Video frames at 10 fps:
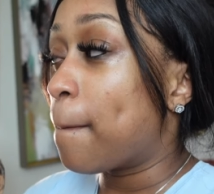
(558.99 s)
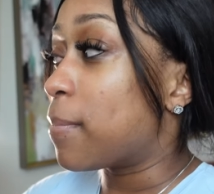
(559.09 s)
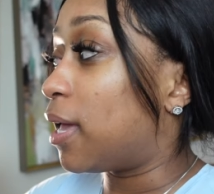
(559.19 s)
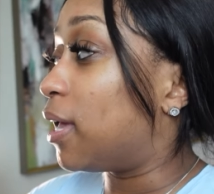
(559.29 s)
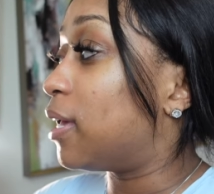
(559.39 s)

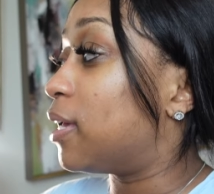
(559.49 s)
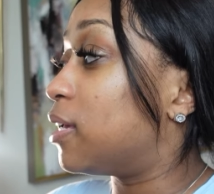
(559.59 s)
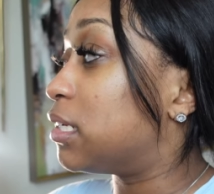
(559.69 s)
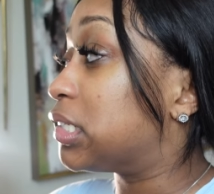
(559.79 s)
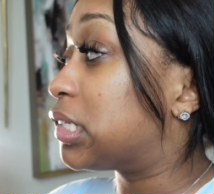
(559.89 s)

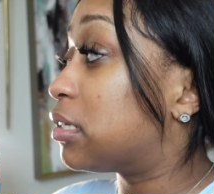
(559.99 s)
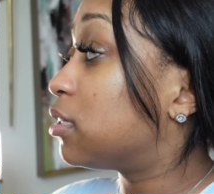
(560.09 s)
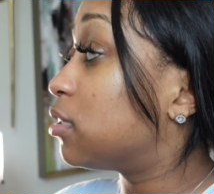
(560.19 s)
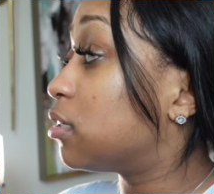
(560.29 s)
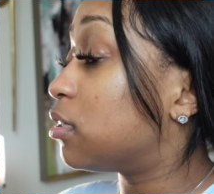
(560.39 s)
and
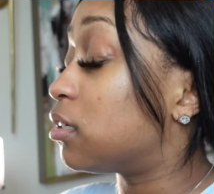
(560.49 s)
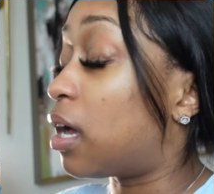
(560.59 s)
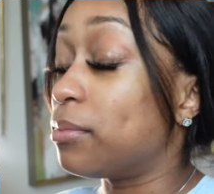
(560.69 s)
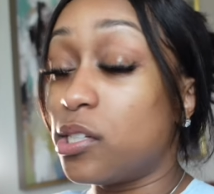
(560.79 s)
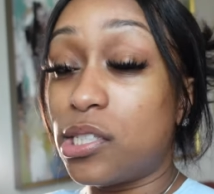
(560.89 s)

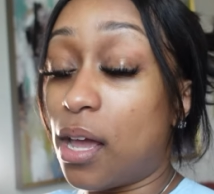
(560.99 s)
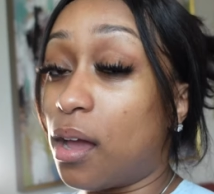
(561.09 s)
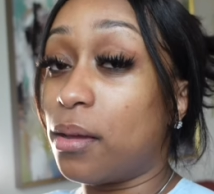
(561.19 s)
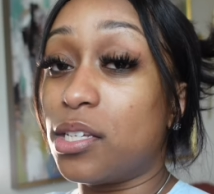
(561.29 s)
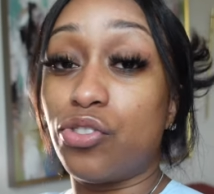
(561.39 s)
i'm just
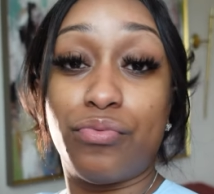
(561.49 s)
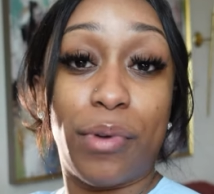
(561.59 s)
time it's